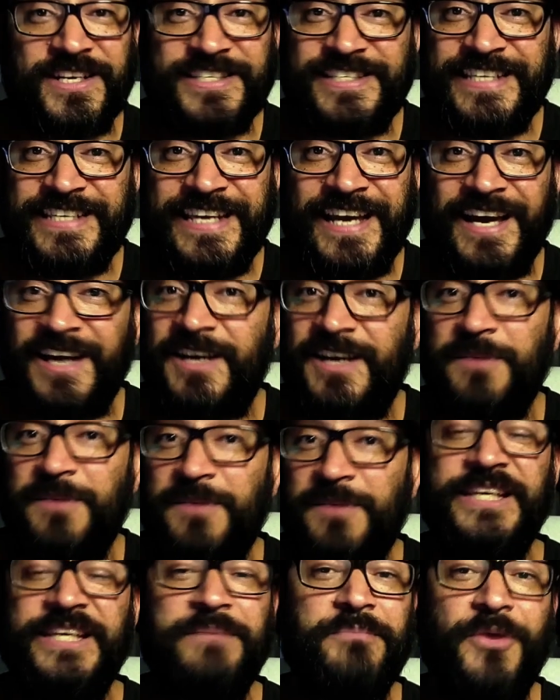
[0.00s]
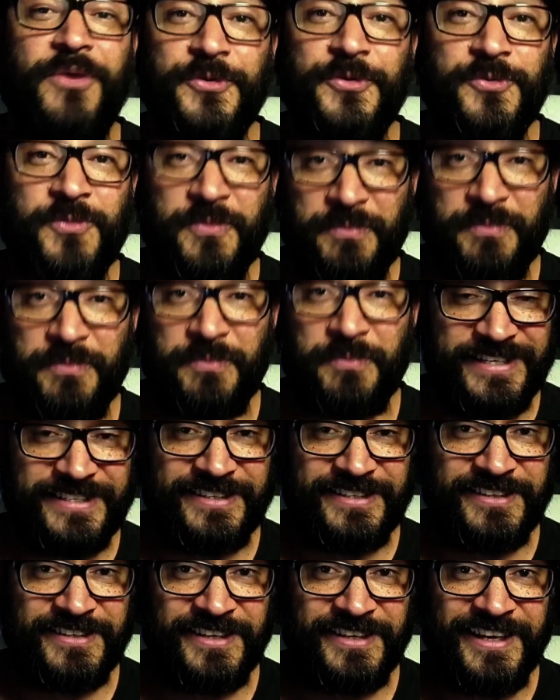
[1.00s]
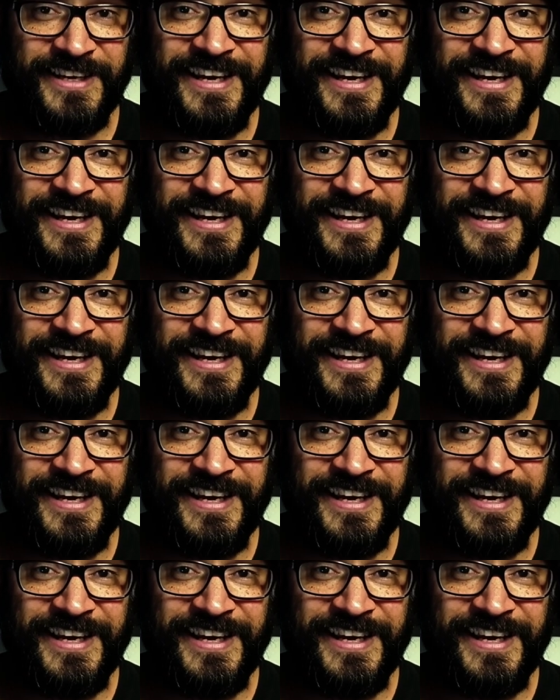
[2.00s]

see a complete model painted.